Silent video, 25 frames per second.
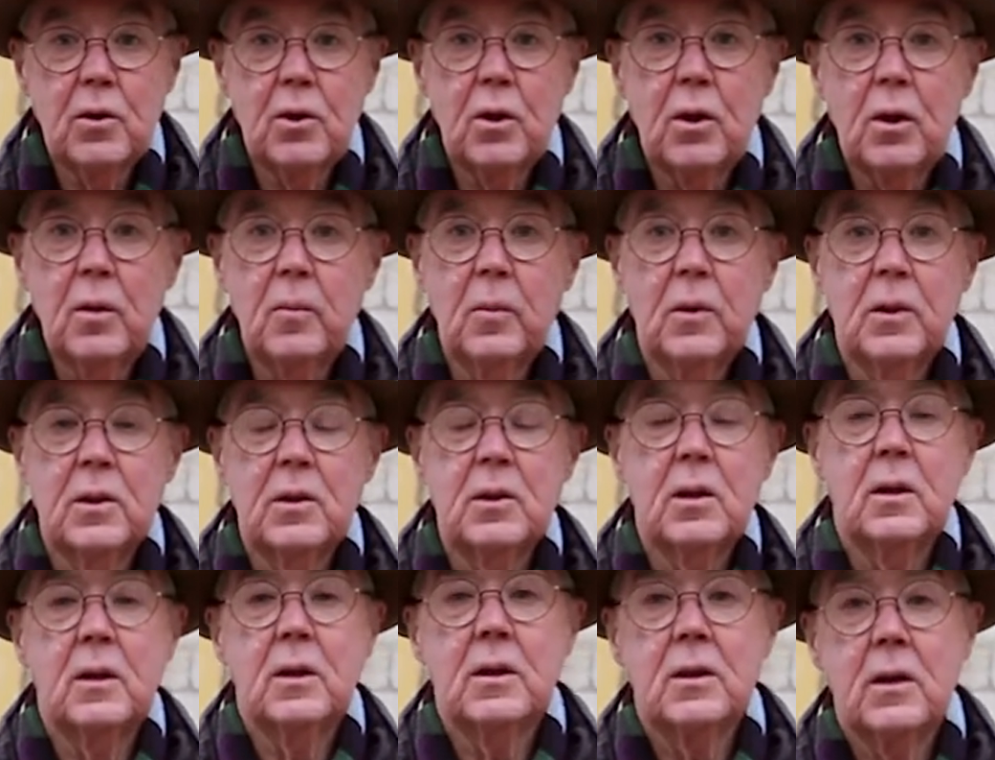
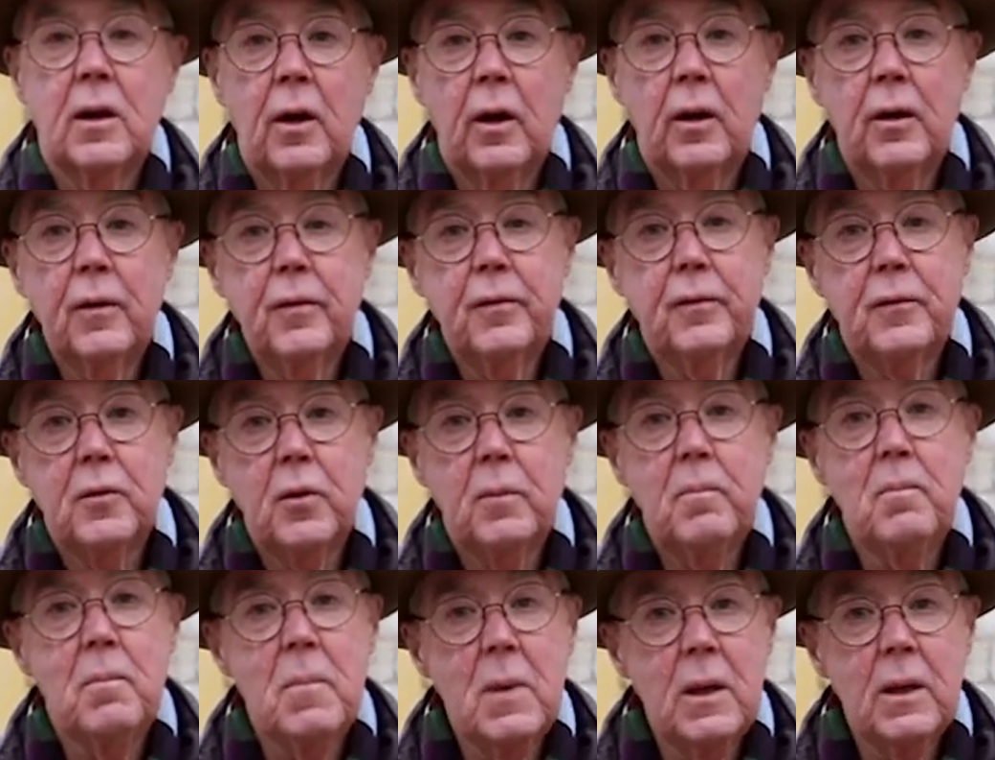sermons in his life
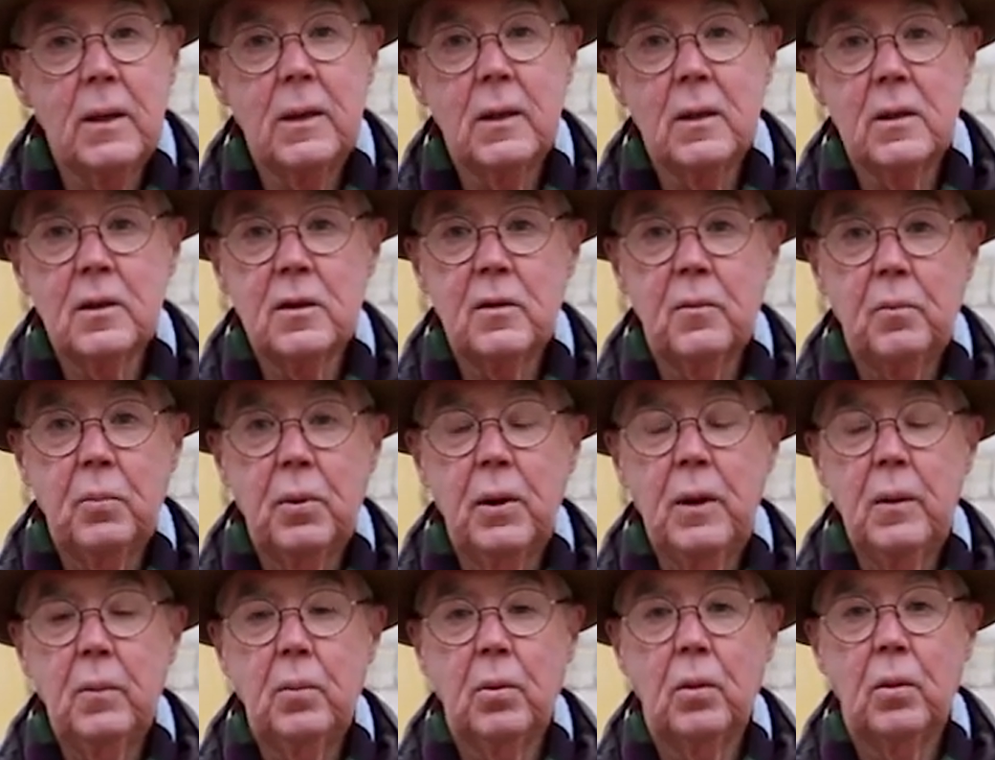to millions of
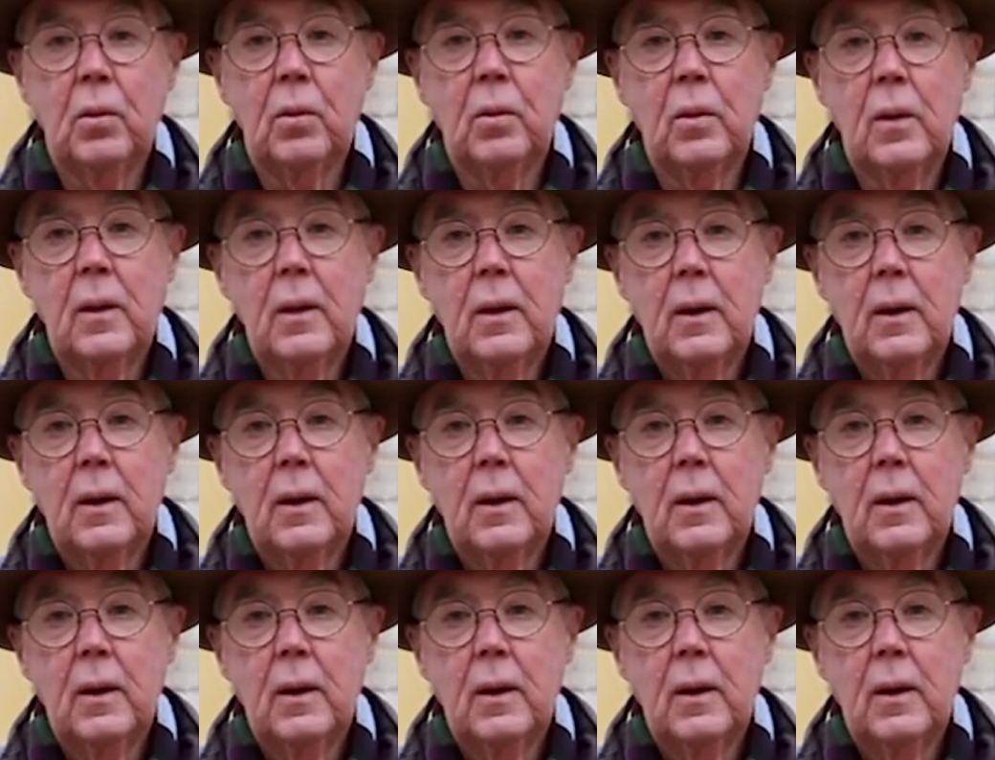people.